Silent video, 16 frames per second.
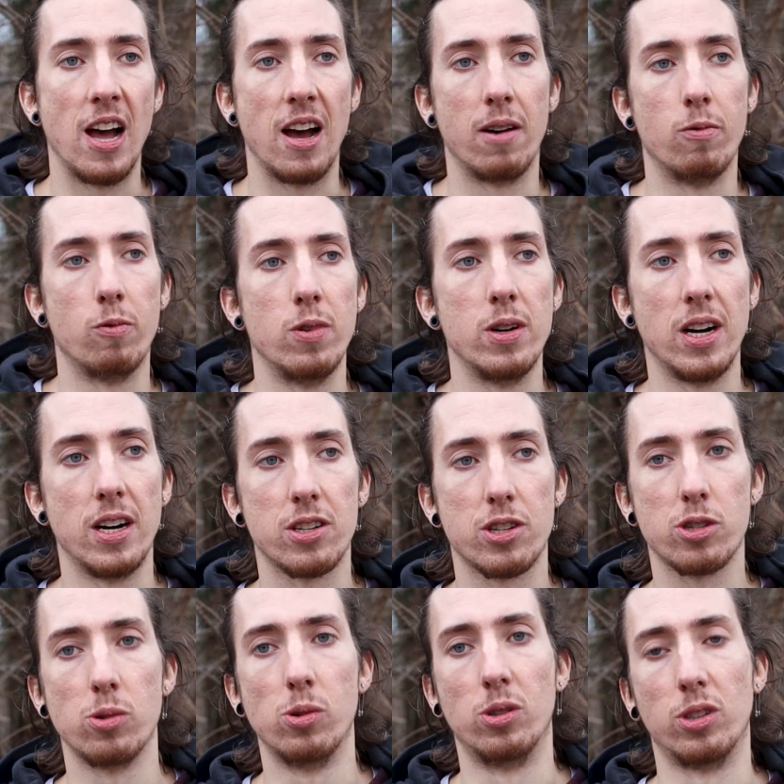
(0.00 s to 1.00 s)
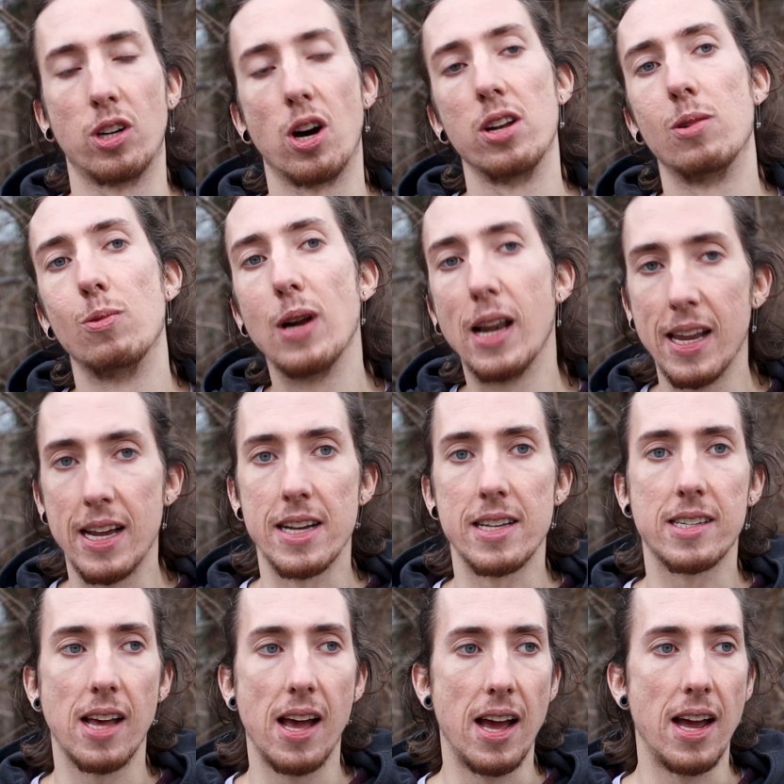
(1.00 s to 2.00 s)
and we're soon gonna
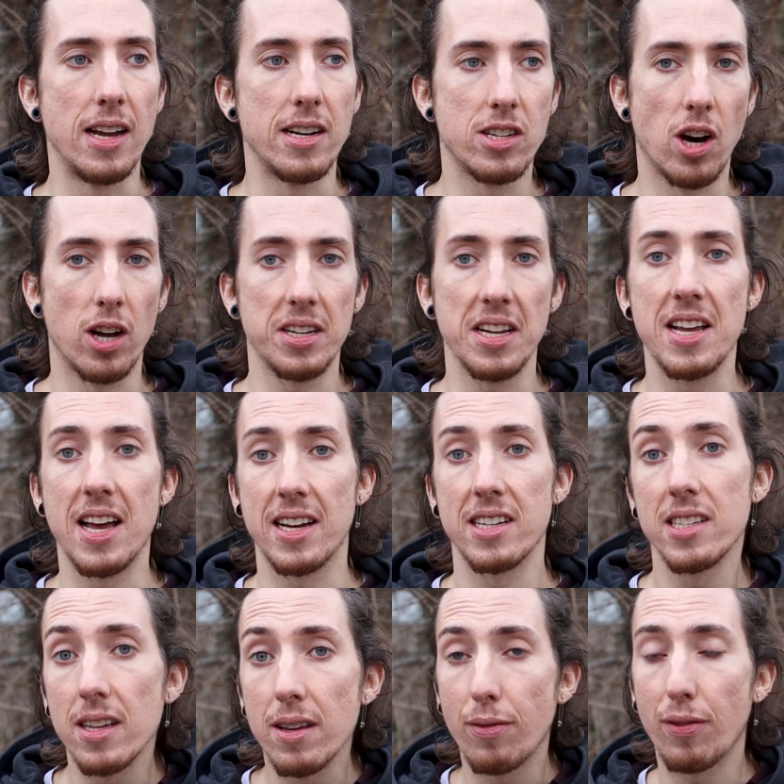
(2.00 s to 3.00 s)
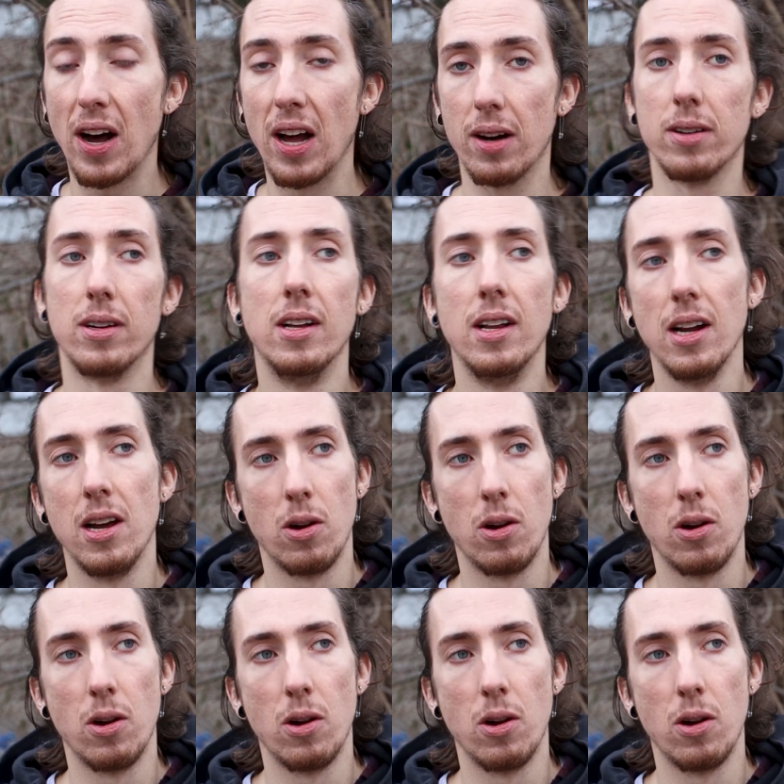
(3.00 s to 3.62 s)
release a .exe file,